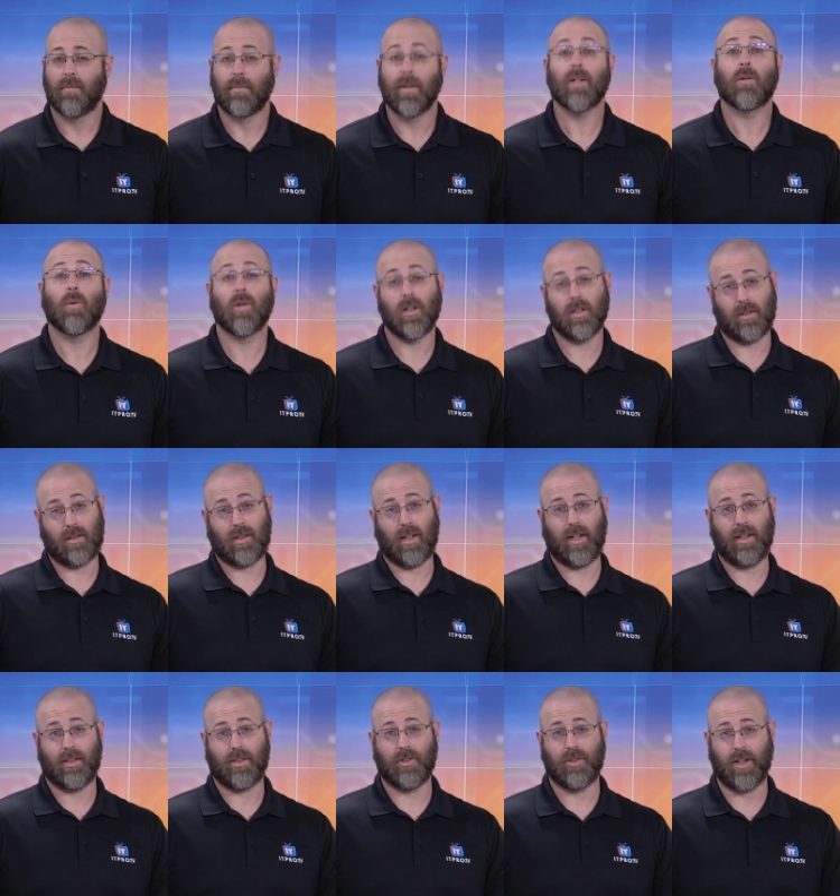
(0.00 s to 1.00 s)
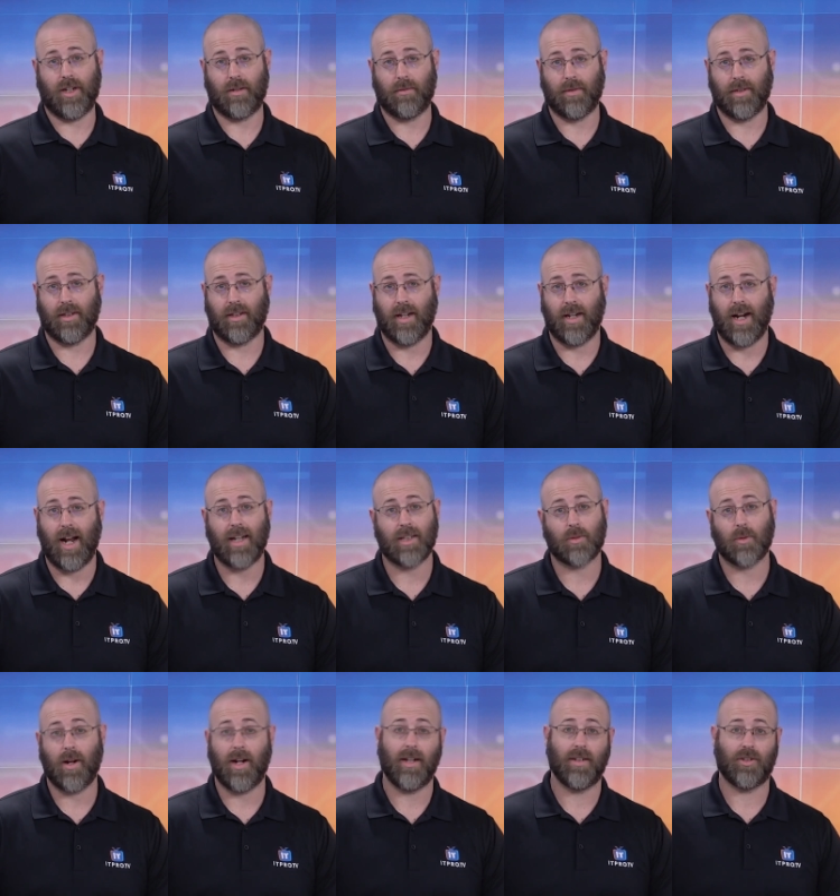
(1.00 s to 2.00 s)
Big words, ladies and gentlemen, and that's
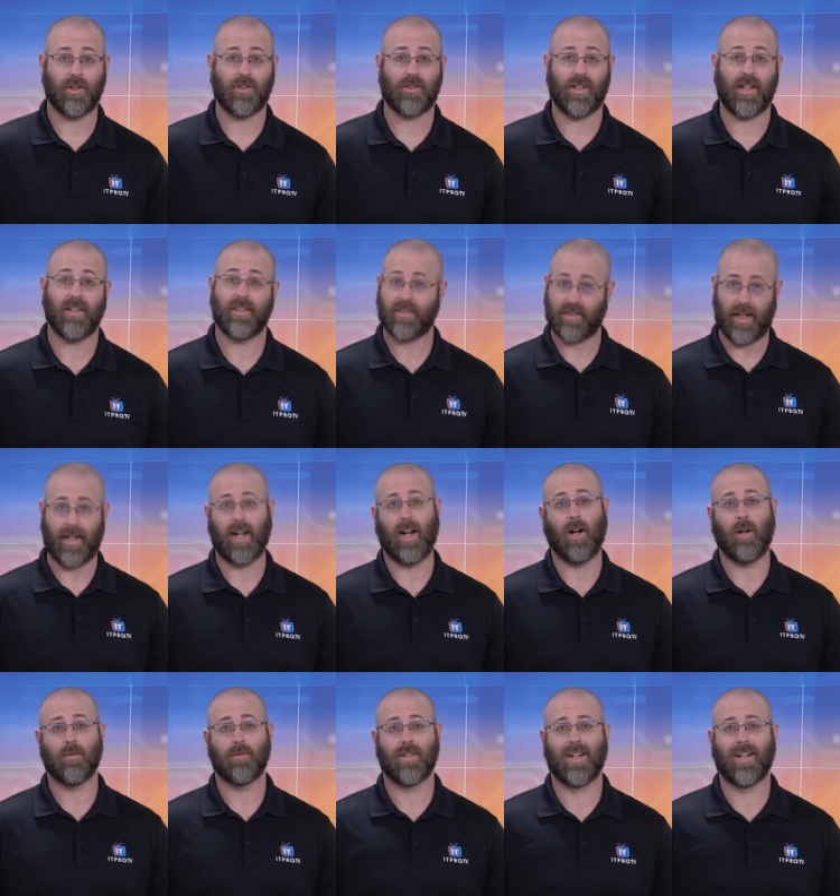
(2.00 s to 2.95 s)
why I just say stego.